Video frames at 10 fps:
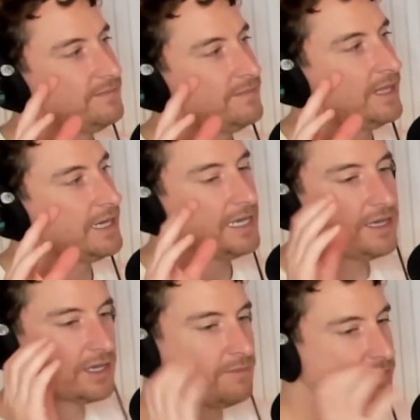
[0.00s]
like,
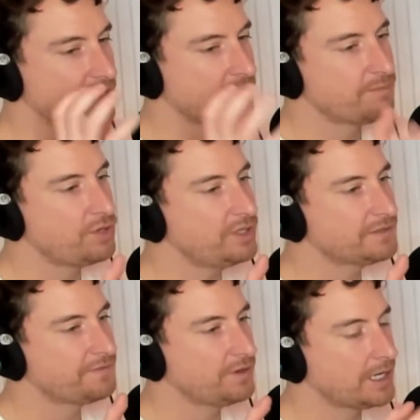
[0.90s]
computers
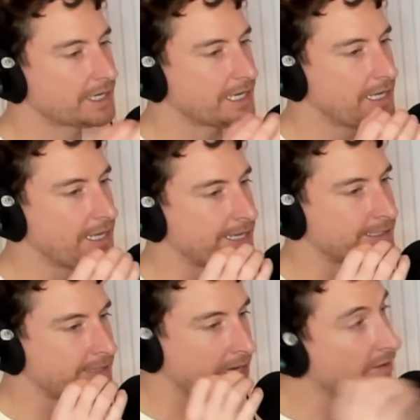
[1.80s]
feel like
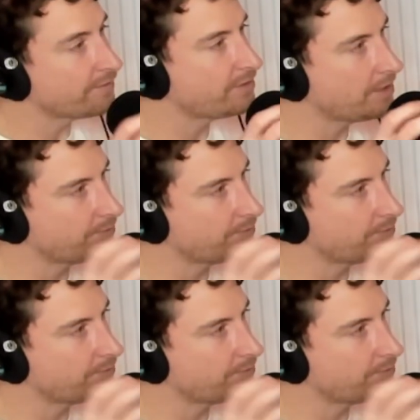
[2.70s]
they're everything.